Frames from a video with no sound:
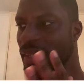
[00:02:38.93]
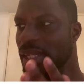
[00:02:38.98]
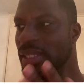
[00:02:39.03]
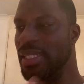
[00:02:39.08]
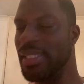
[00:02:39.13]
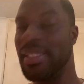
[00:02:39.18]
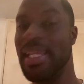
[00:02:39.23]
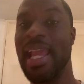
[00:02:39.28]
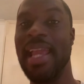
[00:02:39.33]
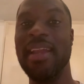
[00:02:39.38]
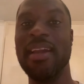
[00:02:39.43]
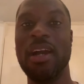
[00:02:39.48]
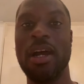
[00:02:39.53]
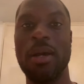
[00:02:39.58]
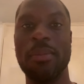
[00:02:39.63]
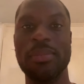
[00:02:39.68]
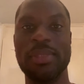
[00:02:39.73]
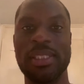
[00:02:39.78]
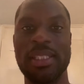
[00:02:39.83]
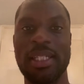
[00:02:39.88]
The day
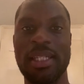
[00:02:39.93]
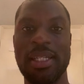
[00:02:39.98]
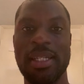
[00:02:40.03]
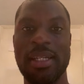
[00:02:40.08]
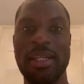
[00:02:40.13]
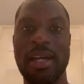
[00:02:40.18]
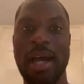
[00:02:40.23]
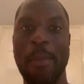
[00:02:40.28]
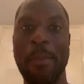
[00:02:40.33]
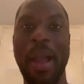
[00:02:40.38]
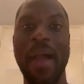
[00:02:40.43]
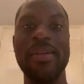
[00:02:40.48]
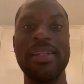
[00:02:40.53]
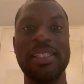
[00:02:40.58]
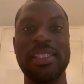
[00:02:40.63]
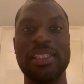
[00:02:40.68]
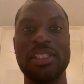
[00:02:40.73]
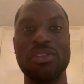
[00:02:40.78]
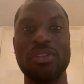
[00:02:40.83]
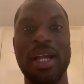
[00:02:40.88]
comes.
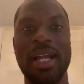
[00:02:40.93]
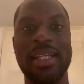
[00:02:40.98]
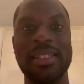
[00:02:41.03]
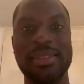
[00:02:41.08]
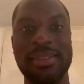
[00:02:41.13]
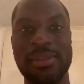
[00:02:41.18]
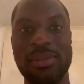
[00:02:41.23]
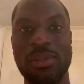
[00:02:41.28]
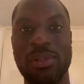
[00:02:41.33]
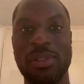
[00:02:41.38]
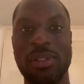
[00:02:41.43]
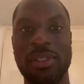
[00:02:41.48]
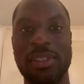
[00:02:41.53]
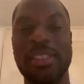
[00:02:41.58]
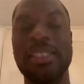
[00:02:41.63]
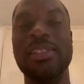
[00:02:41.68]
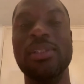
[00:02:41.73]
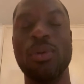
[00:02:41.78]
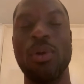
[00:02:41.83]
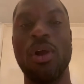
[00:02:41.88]
Apparently the strike is
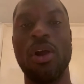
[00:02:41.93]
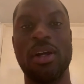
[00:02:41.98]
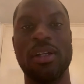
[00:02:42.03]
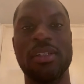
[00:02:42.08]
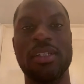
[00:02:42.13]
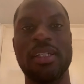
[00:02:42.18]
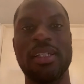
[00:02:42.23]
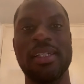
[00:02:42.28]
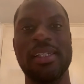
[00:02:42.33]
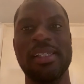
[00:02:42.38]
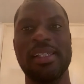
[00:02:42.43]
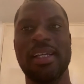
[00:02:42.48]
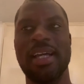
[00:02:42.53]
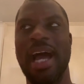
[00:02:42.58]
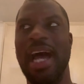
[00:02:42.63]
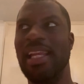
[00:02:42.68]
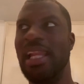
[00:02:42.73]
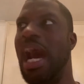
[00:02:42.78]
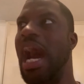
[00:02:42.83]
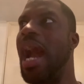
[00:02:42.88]
still on.
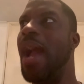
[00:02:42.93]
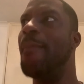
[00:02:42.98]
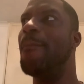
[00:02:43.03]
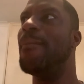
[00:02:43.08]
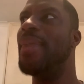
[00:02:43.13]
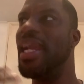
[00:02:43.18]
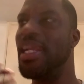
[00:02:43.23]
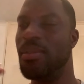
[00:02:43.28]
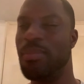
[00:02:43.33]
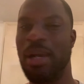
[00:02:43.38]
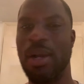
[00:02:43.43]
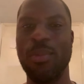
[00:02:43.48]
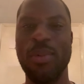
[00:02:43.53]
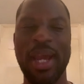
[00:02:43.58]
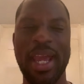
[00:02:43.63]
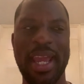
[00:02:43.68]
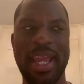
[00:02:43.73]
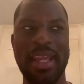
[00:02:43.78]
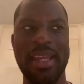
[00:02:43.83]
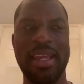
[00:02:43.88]
And I made my
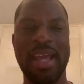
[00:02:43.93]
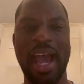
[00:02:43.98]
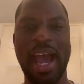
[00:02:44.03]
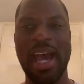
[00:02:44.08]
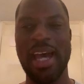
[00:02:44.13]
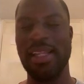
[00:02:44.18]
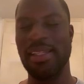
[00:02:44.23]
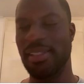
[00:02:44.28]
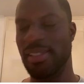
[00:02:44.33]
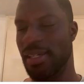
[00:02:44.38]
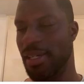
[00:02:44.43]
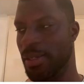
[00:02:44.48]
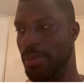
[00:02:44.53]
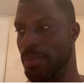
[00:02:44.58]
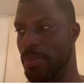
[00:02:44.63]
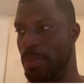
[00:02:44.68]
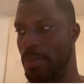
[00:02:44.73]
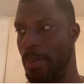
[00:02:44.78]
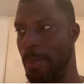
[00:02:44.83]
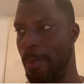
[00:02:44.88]
way, and
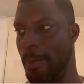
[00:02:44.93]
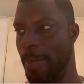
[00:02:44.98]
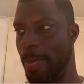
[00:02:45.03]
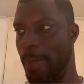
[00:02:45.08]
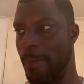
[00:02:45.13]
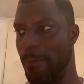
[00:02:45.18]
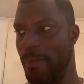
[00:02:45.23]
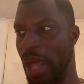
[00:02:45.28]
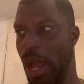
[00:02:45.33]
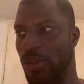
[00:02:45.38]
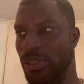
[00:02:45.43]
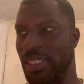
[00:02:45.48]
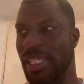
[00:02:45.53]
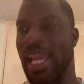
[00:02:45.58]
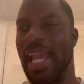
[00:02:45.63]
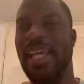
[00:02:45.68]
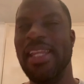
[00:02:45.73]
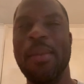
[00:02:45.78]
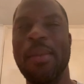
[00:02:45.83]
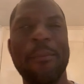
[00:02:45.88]
I was
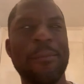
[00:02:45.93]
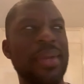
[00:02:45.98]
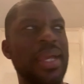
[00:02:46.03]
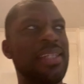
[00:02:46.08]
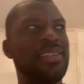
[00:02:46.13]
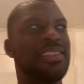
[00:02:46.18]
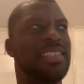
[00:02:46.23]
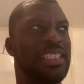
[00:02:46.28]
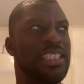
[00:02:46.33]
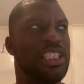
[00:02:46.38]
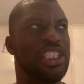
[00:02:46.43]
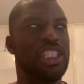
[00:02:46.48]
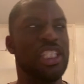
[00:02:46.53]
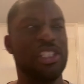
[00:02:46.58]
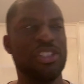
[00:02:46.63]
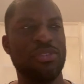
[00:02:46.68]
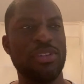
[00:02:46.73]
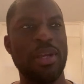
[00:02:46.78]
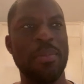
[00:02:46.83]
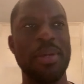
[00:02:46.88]
getting a bit
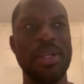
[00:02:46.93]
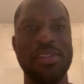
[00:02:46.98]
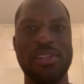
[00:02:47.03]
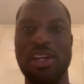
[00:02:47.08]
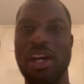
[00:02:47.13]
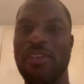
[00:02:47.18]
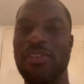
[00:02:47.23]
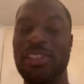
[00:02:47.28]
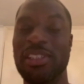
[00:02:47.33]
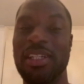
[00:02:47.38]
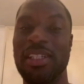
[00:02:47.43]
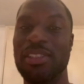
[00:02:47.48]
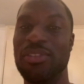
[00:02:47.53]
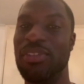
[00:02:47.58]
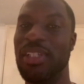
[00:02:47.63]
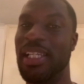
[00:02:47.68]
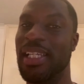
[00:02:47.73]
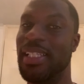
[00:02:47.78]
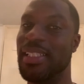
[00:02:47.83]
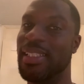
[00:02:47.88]
jittery, a bit nervous, because I was
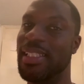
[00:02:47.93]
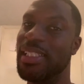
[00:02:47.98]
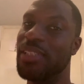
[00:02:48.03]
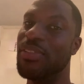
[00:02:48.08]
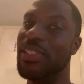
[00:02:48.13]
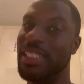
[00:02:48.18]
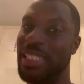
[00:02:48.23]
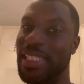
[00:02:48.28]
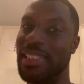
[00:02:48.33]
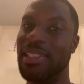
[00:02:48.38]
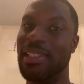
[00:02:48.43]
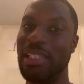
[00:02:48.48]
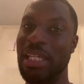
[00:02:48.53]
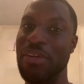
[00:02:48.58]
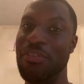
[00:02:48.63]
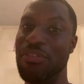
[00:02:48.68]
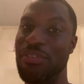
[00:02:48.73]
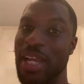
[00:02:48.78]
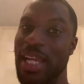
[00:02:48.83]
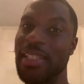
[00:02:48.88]
thinking, this thing's actually going
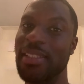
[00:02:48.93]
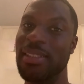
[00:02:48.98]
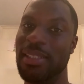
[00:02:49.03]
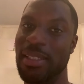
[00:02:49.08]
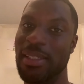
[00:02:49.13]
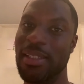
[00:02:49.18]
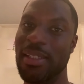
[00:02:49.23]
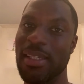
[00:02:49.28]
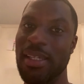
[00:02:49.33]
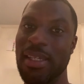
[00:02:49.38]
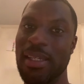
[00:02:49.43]
to affect it.